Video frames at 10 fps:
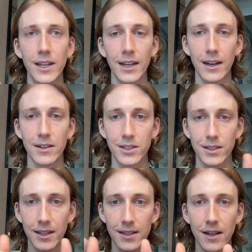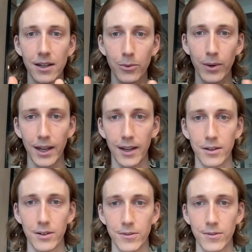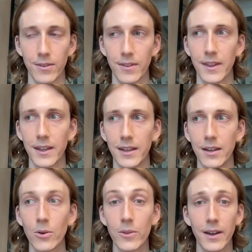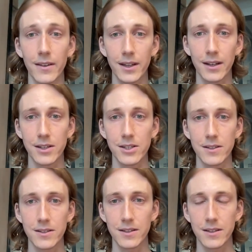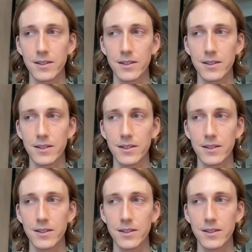connection is unaware of all the other connections.